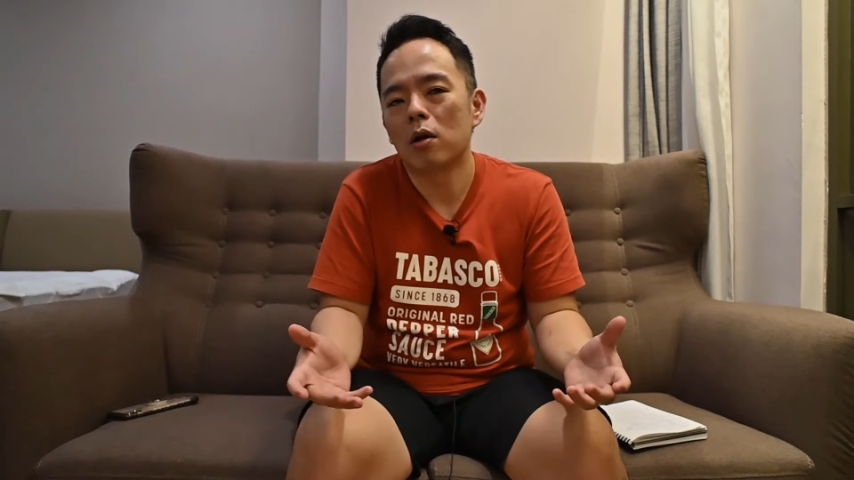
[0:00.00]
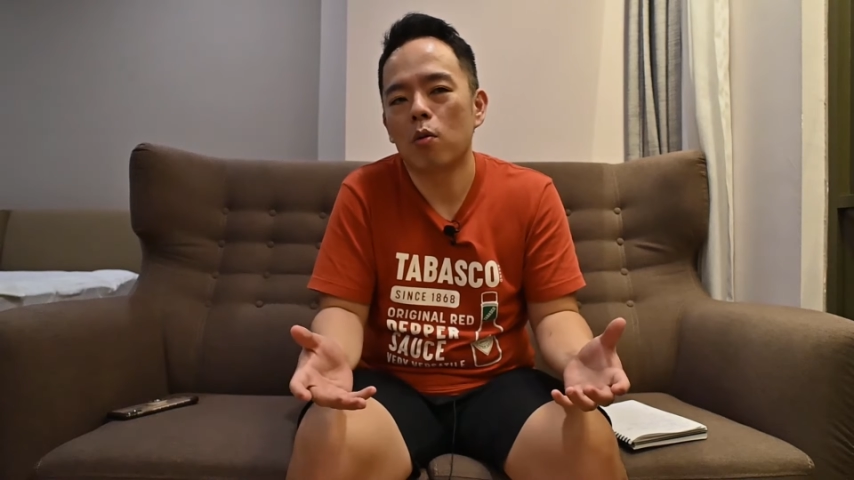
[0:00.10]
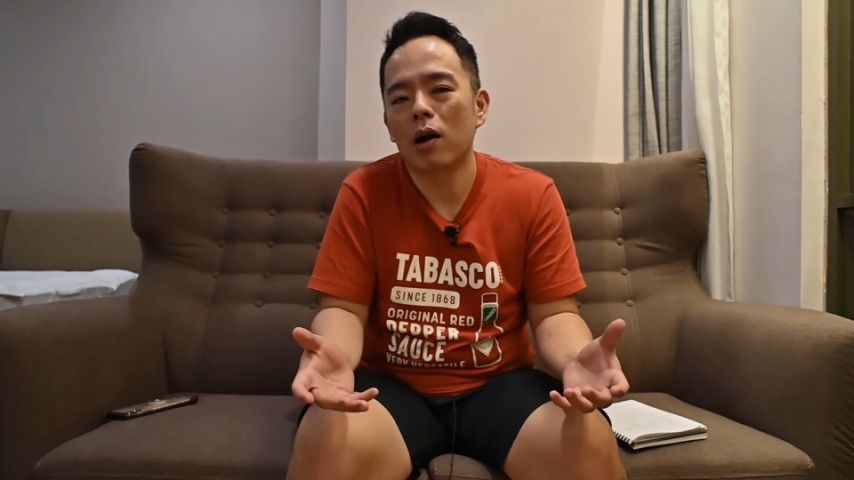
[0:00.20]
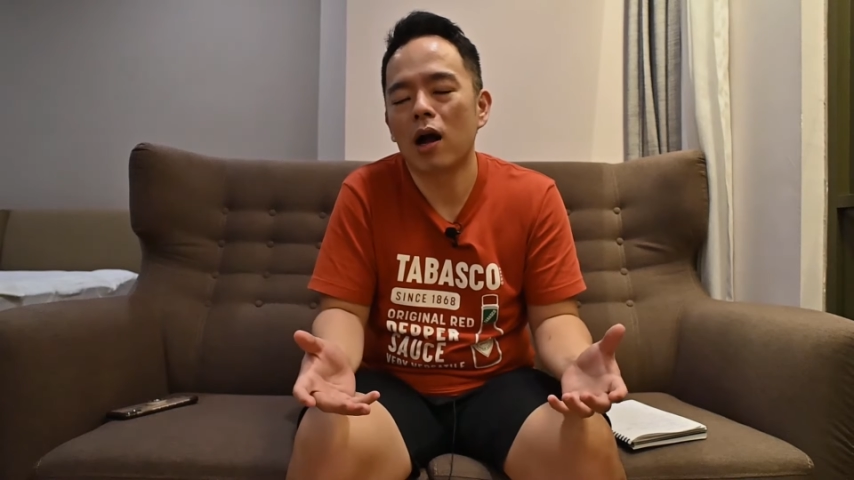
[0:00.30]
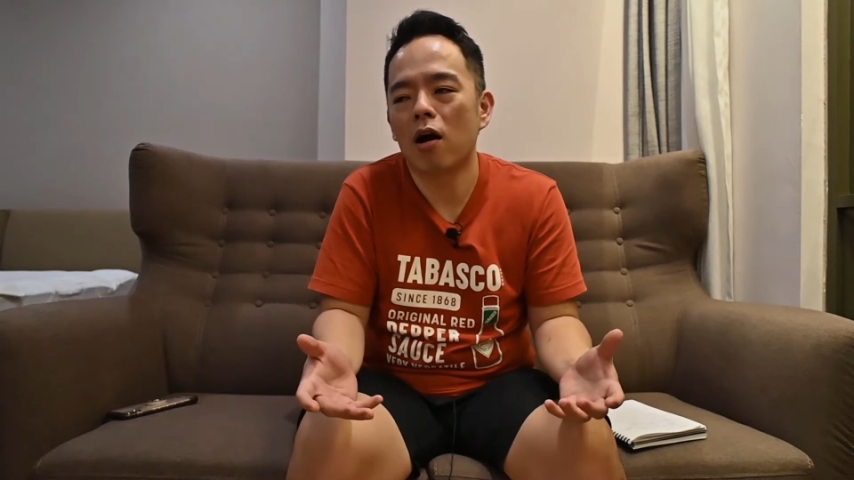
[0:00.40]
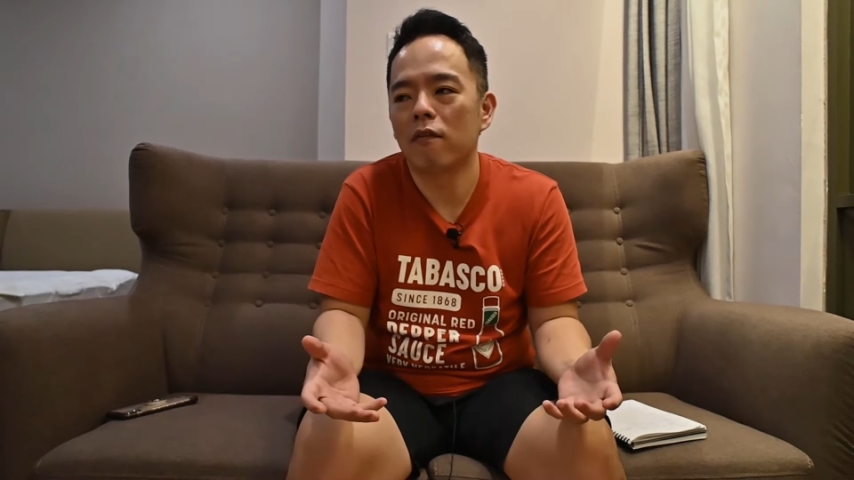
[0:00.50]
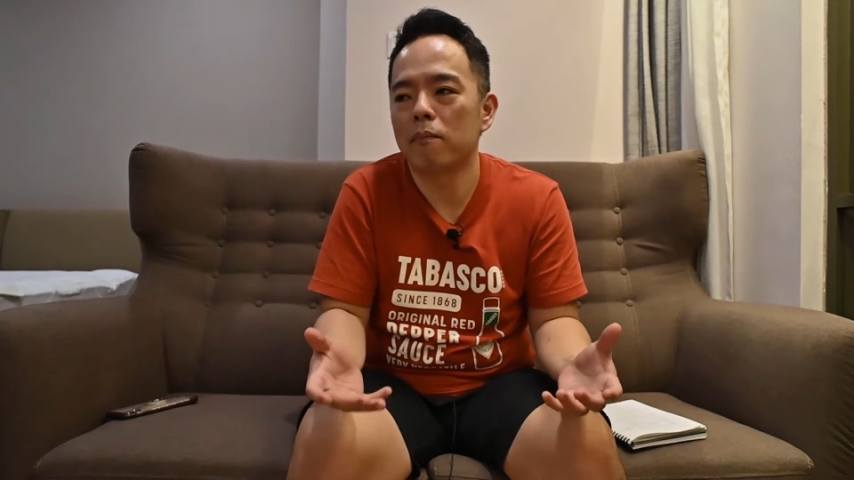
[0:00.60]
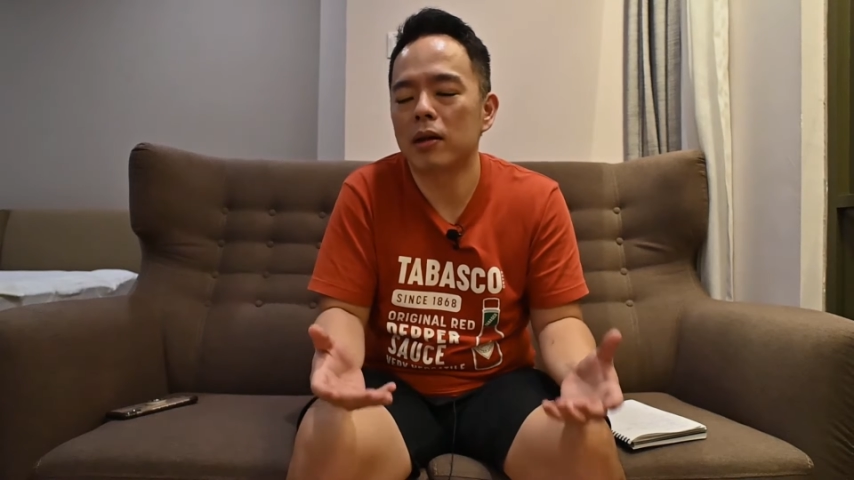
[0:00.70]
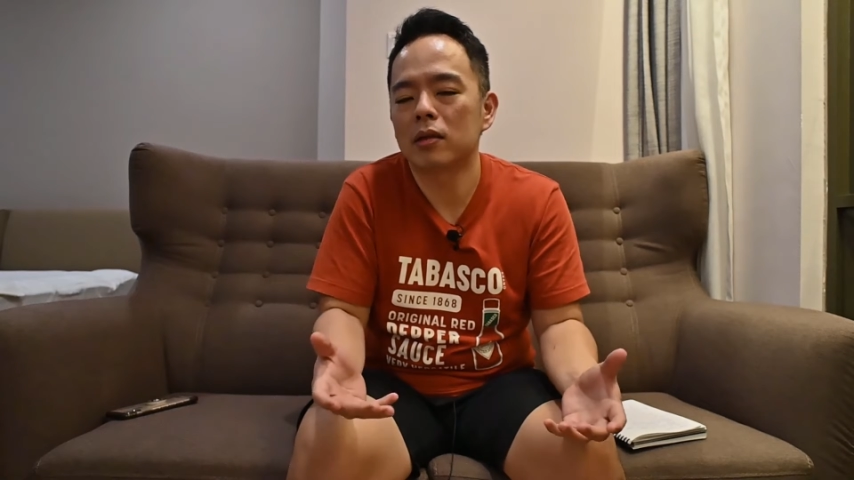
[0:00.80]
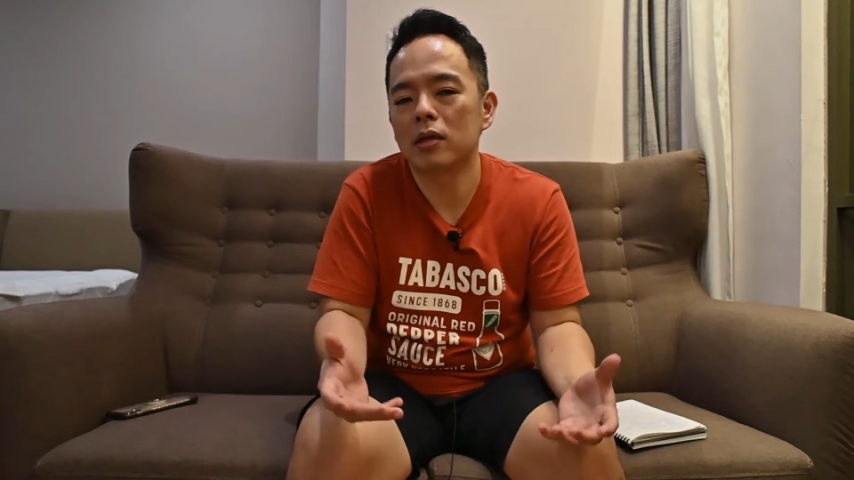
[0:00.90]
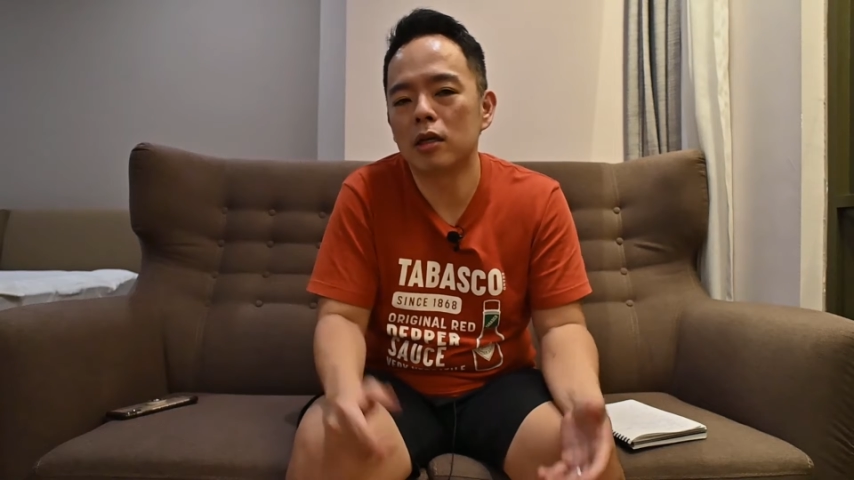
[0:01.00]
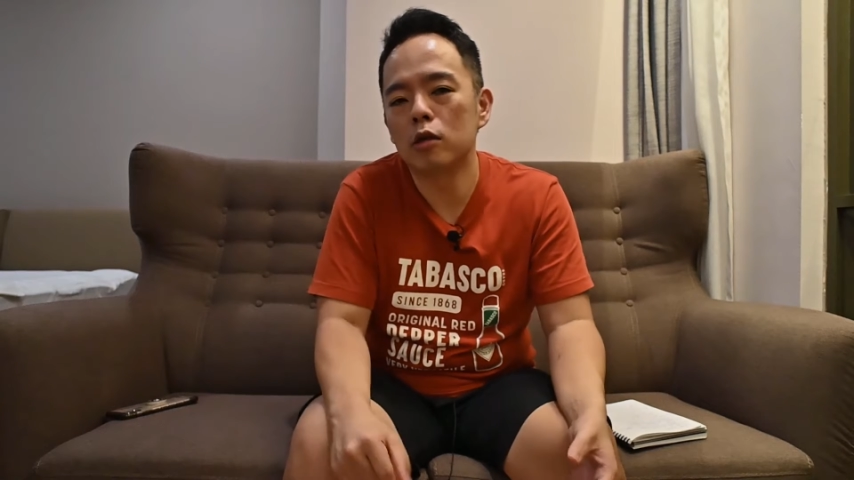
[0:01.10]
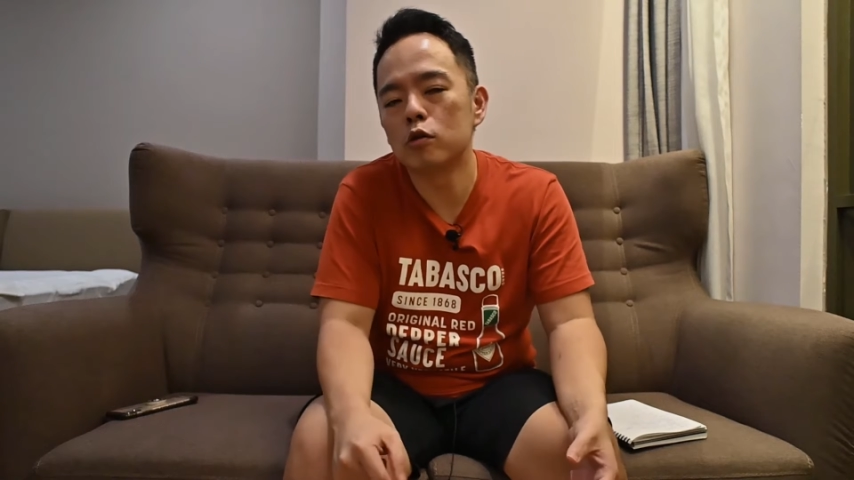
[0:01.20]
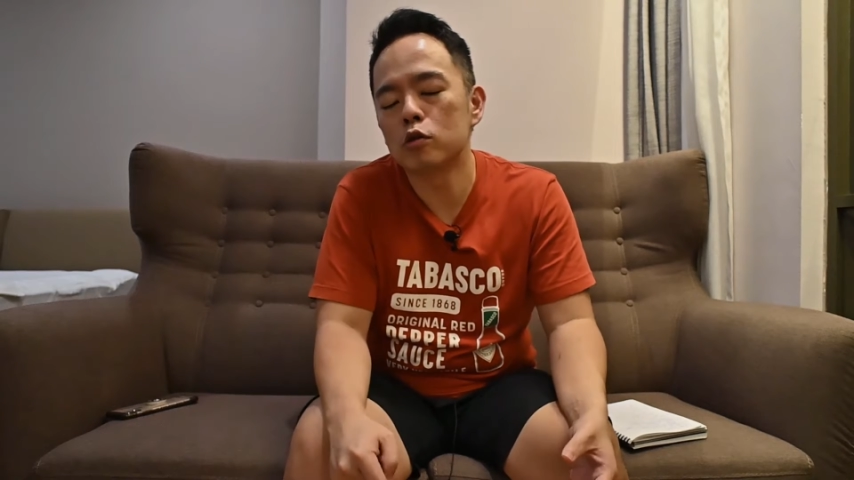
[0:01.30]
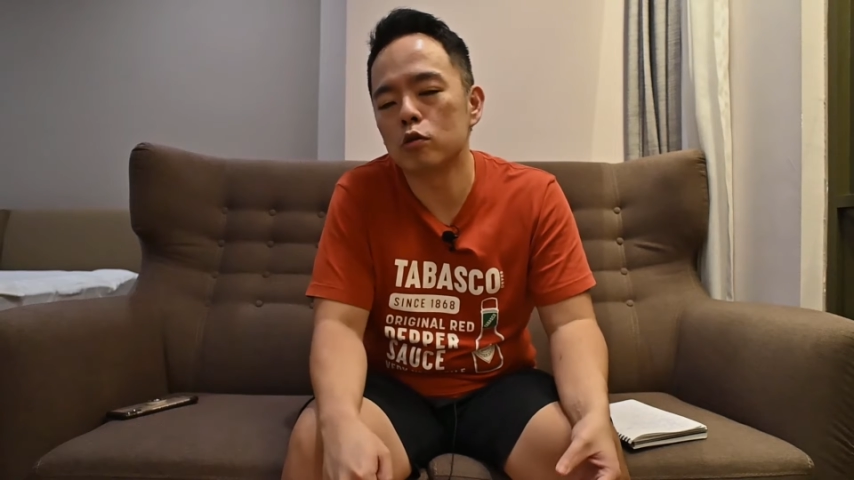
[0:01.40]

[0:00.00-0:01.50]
what kind of method he used